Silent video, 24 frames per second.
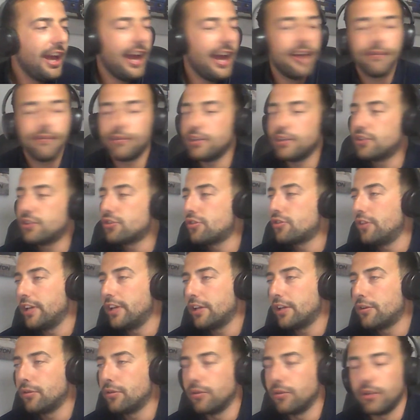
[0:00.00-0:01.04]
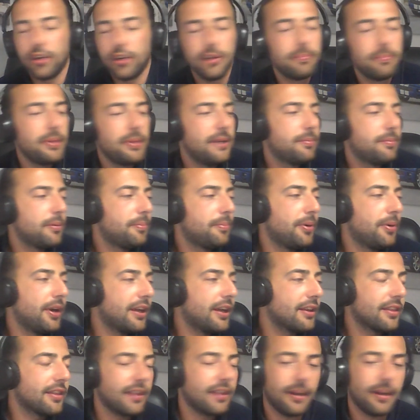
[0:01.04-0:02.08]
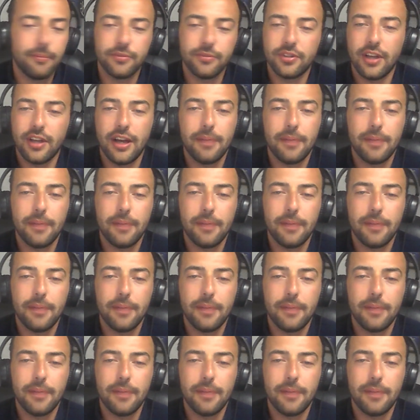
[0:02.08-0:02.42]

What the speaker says: Every street corner, people putting thumbs